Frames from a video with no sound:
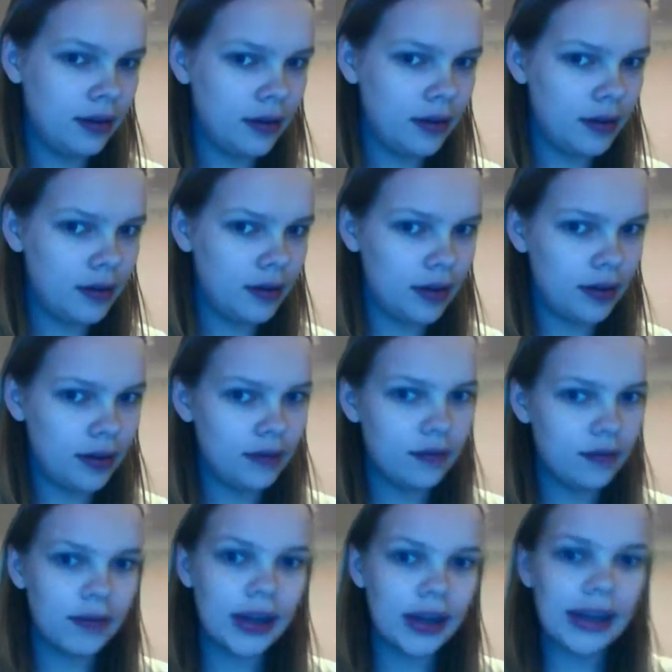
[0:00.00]
So I don't
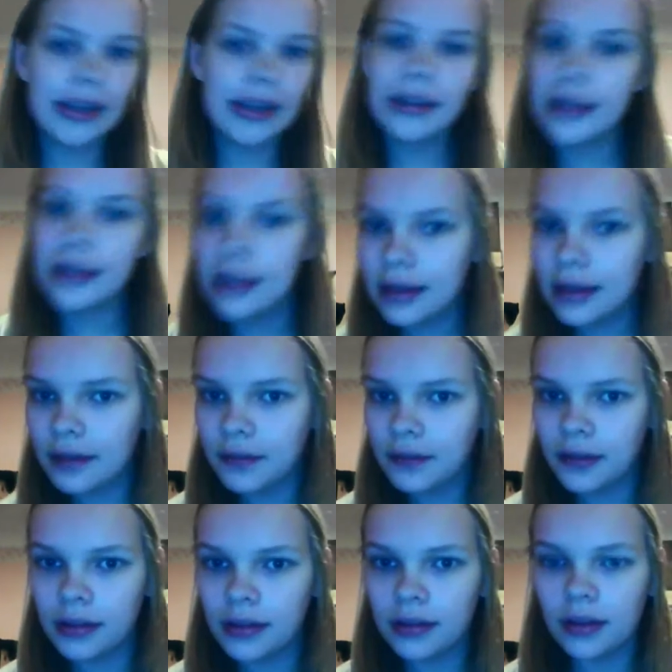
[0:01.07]
really see the
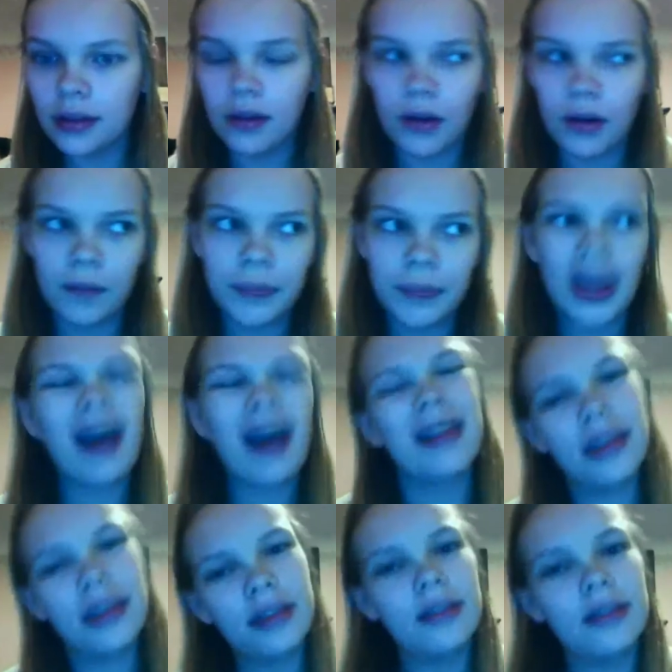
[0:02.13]
difference a lot, other
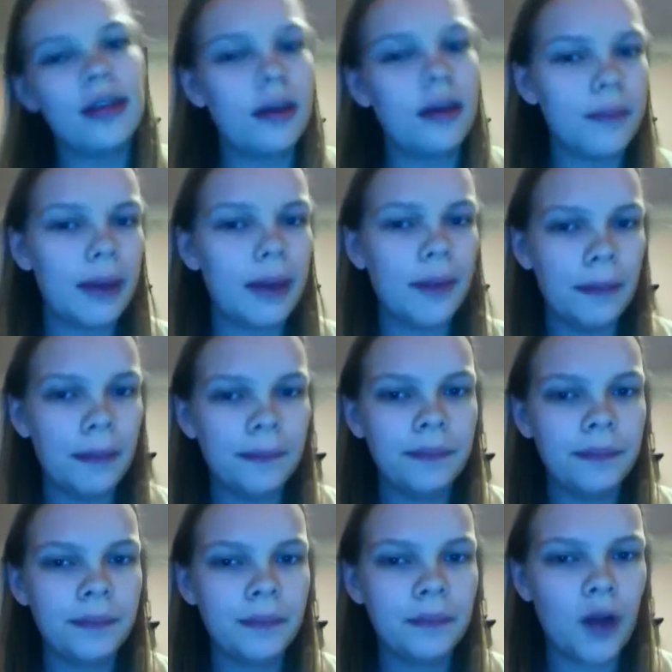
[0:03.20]
than that my mum
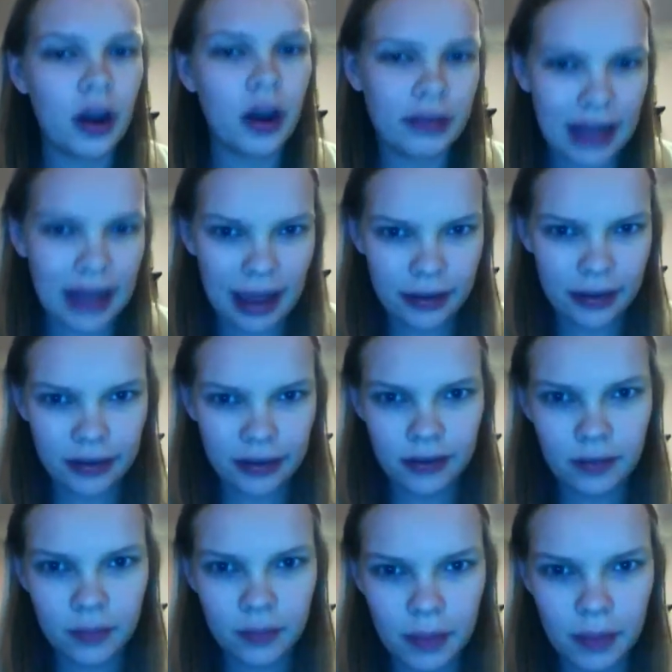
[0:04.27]
worked less
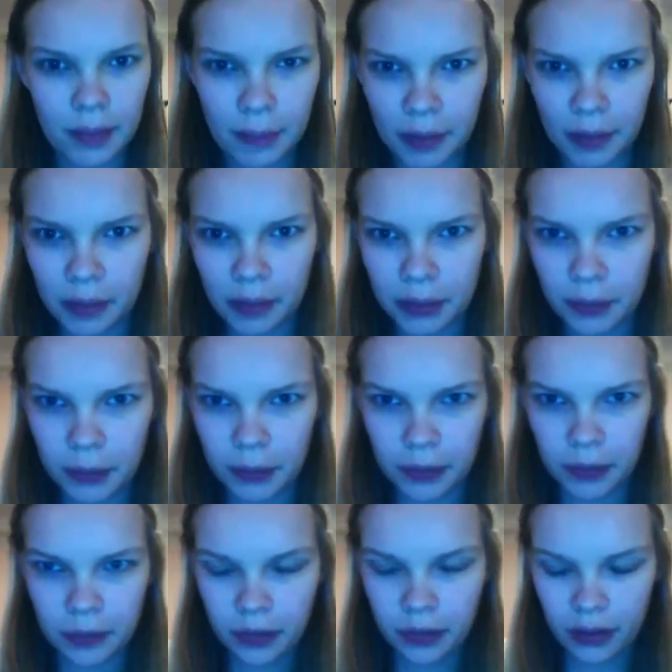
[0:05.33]
when my brother was
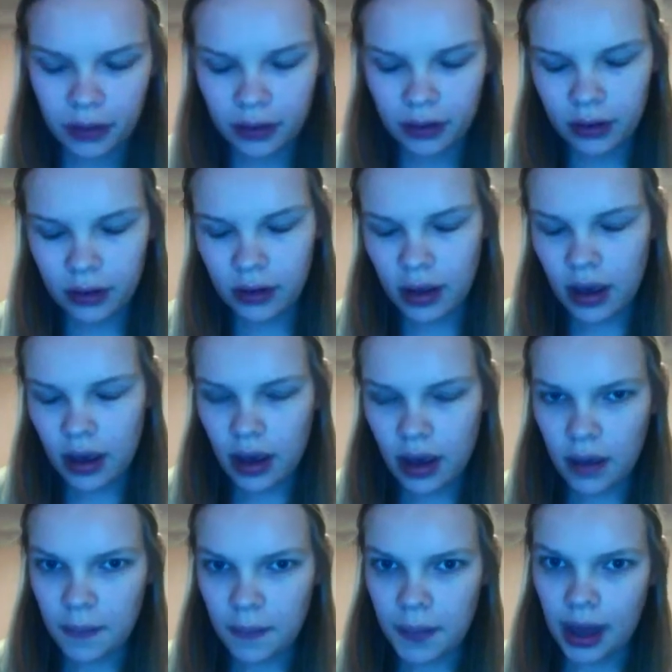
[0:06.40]
born.
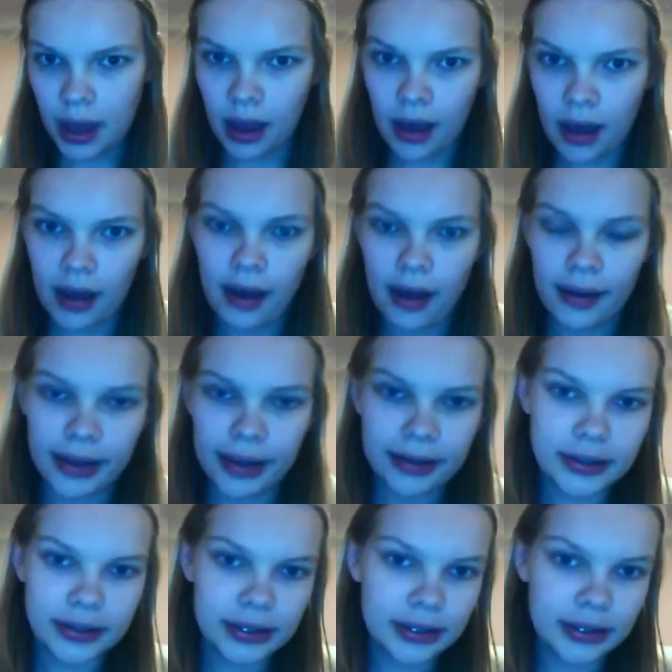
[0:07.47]
But
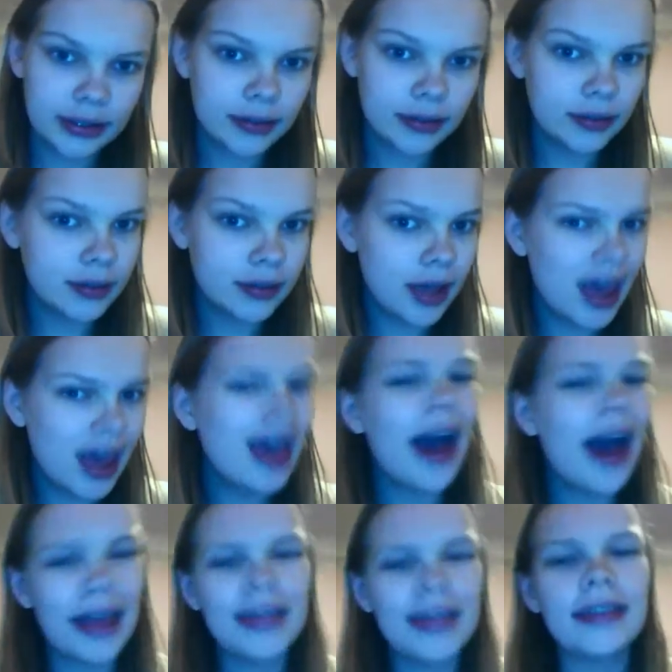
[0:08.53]

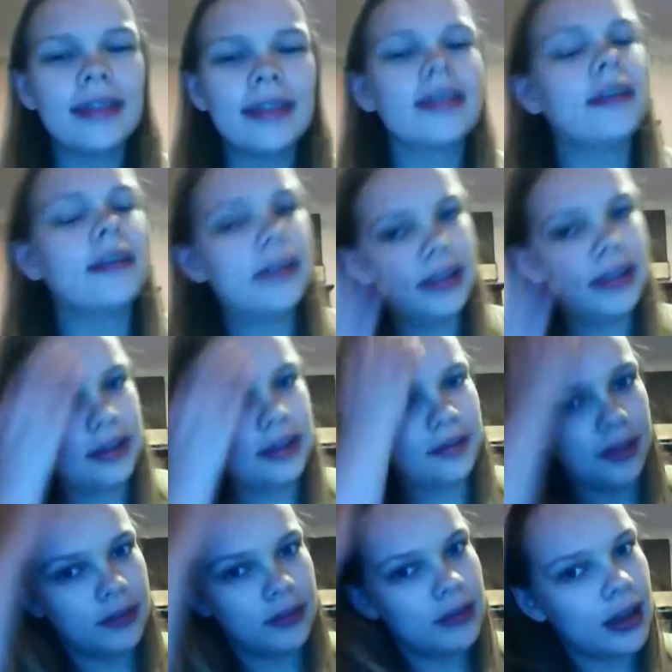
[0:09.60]
I think there is a
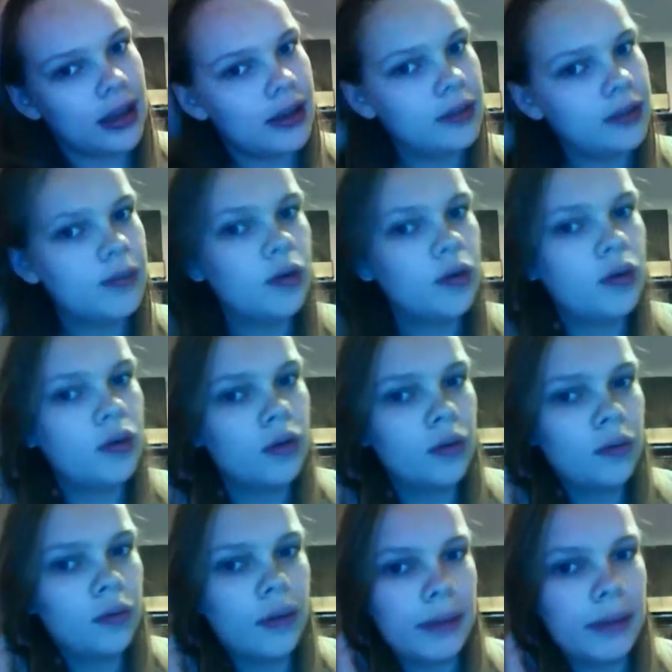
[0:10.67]
difference, and it's more
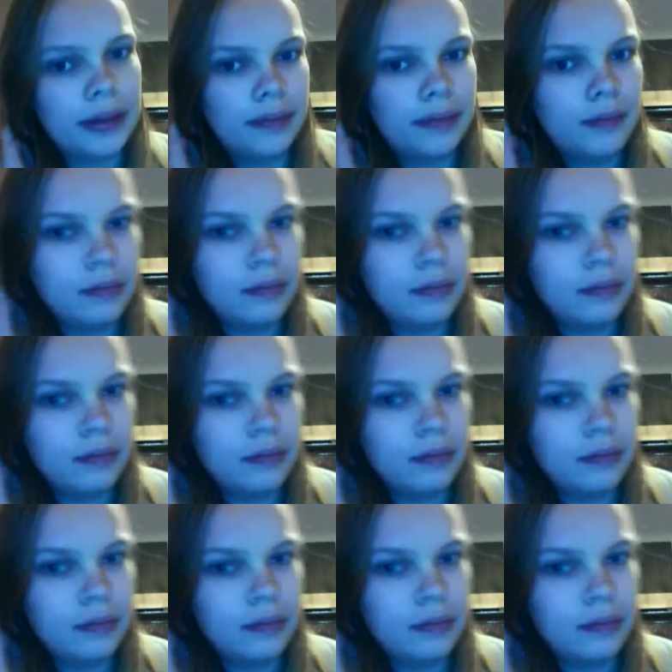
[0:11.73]
women